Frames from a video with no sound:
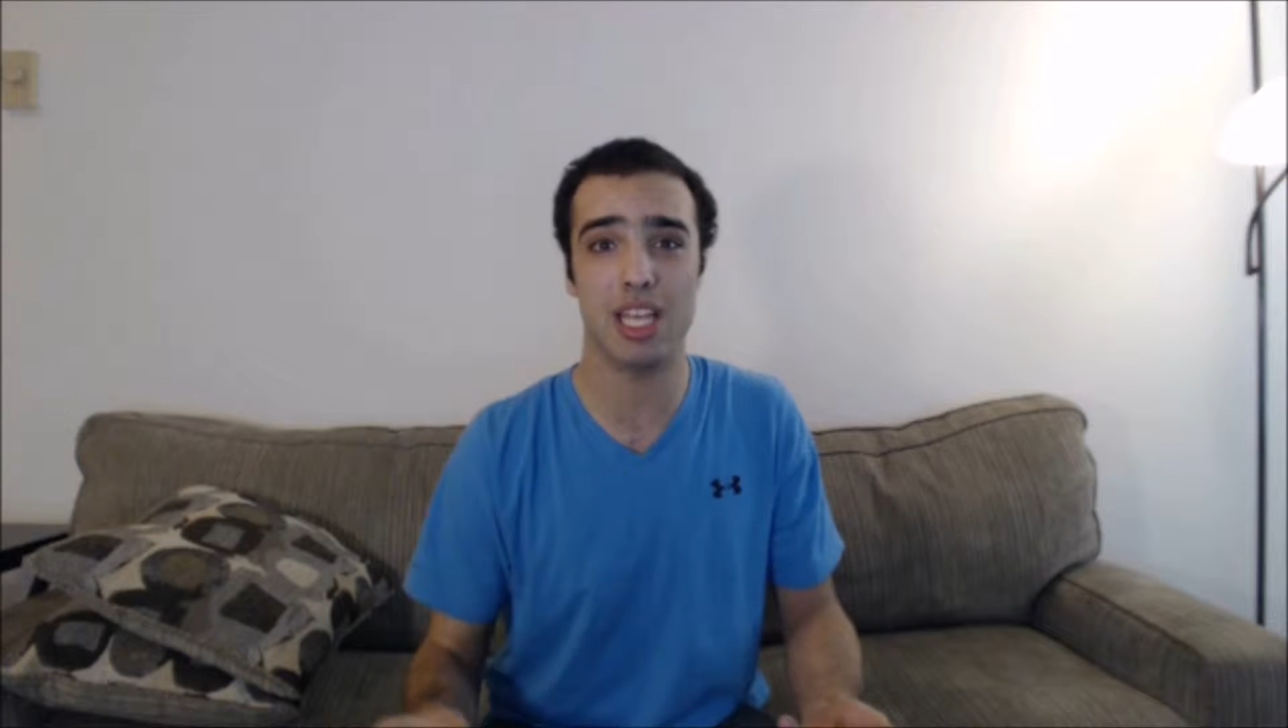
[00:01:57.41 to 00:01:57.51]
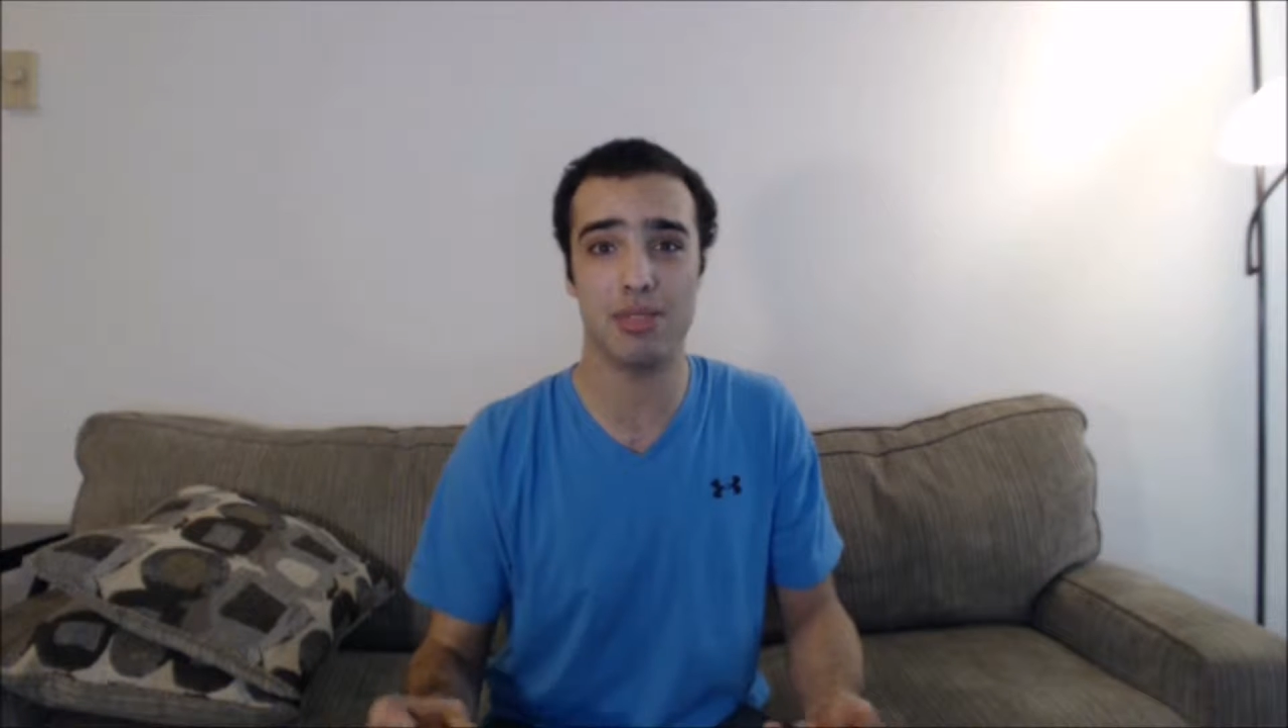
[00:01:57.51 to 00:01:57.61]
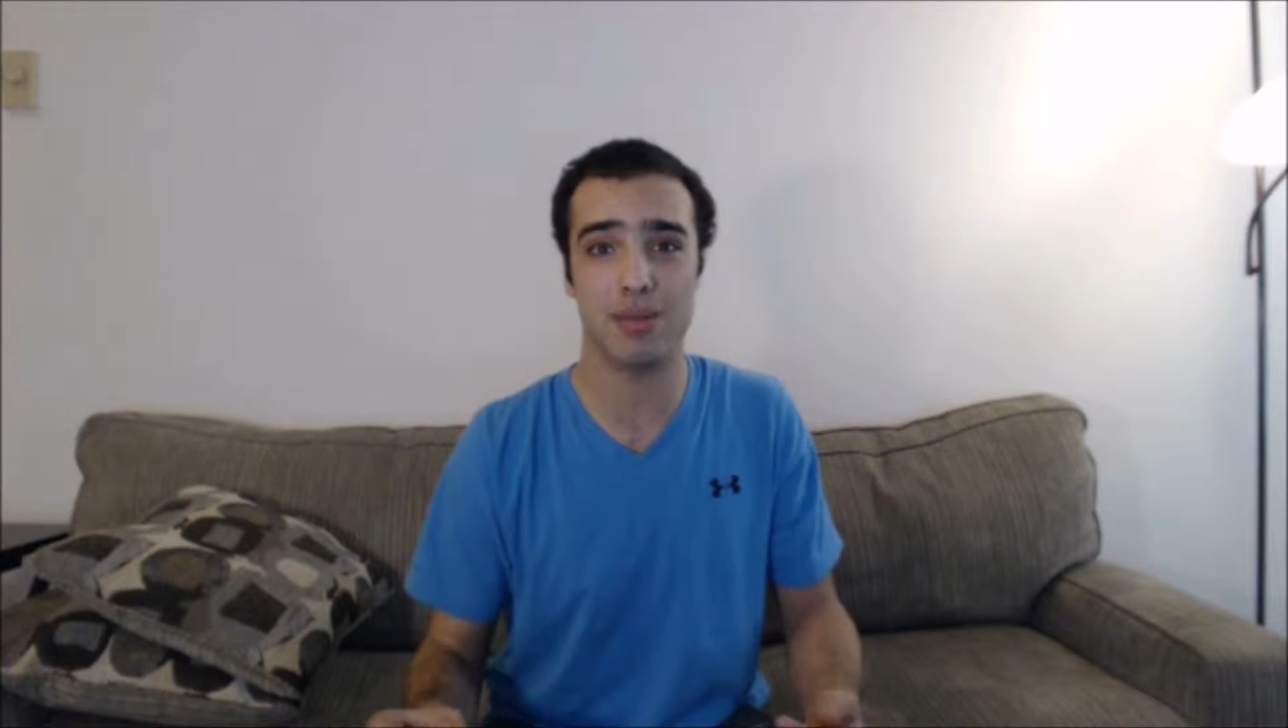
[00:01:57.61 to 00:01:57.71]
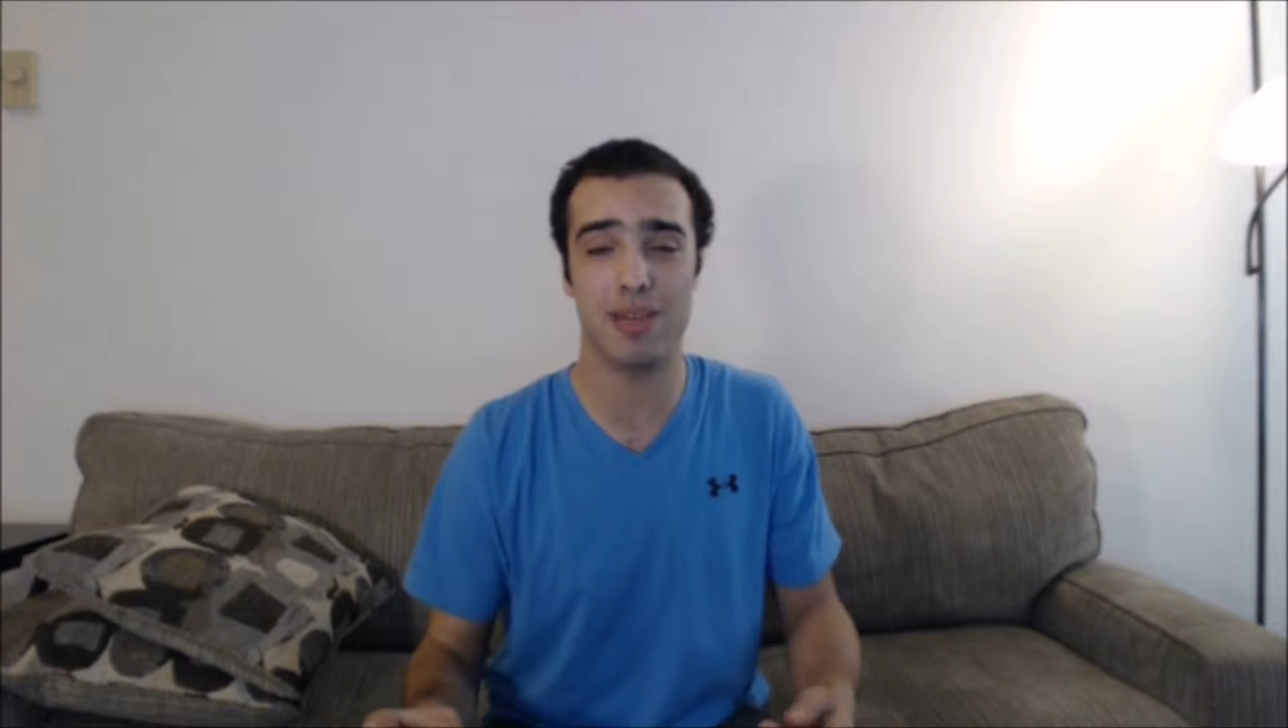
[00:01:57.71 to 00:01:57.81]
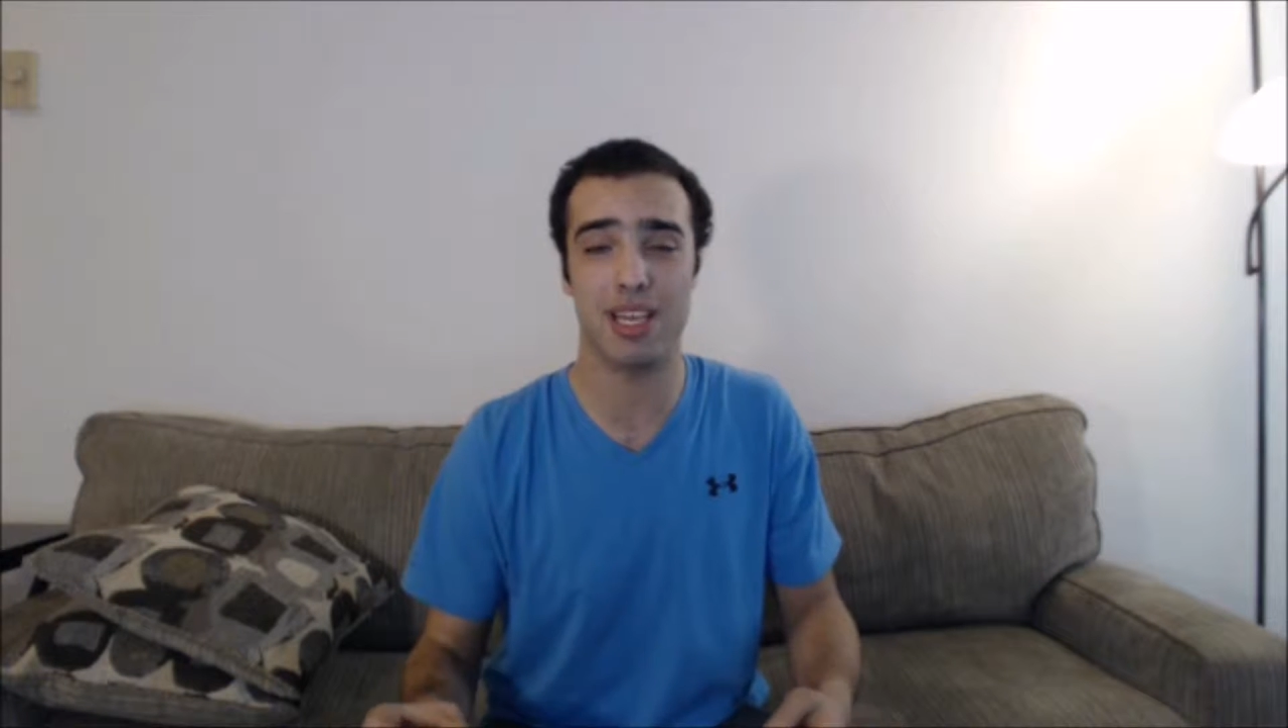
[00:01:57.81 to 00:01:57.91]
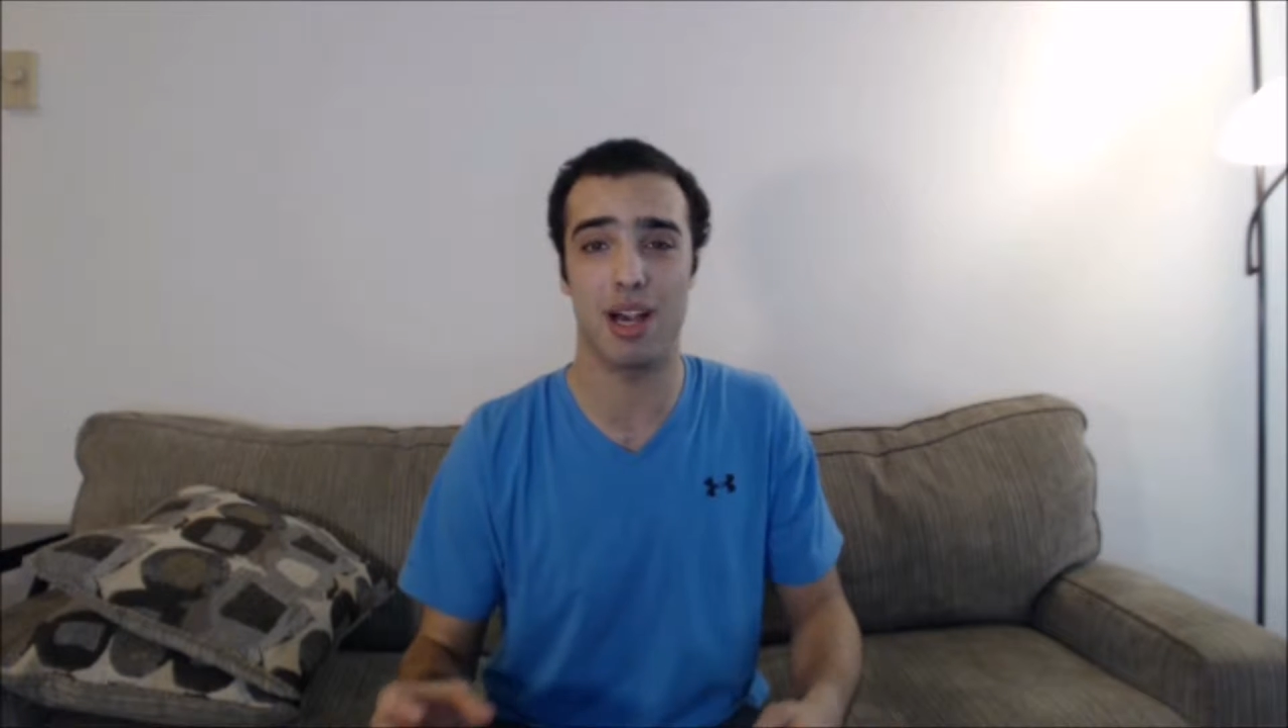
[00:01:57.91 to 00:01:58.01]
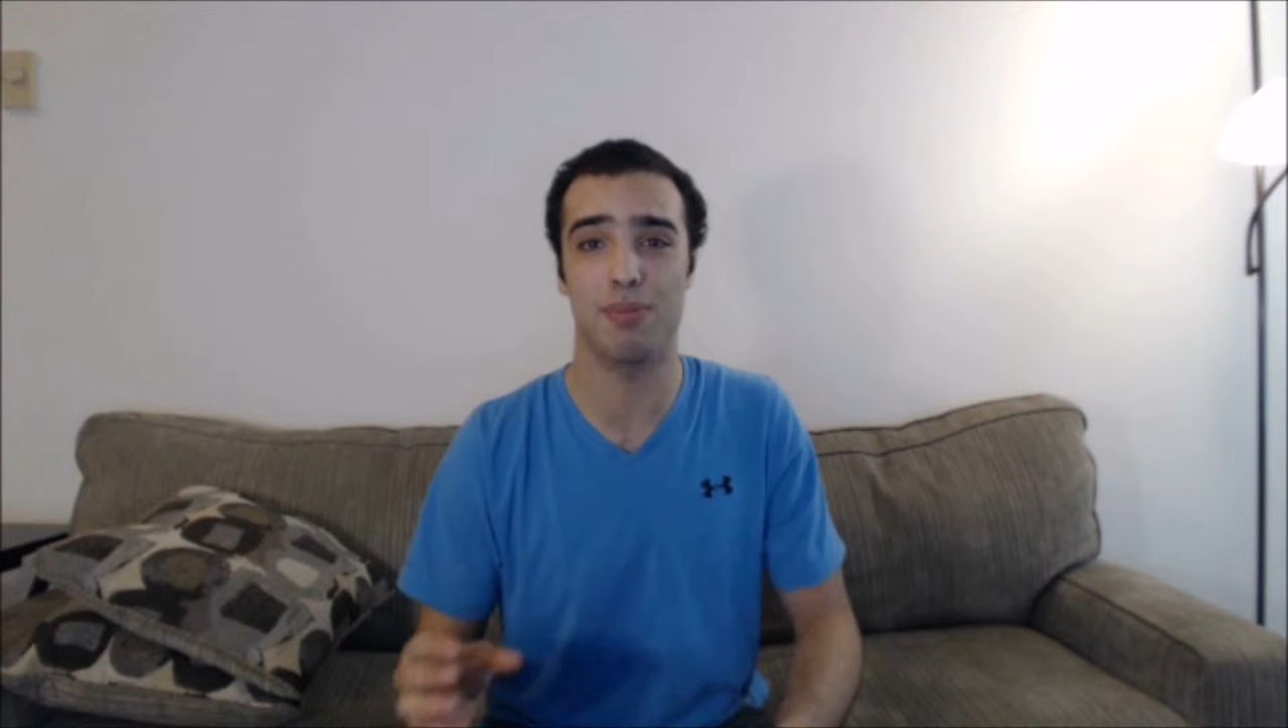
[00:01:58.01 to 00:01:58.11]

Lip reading: seems to be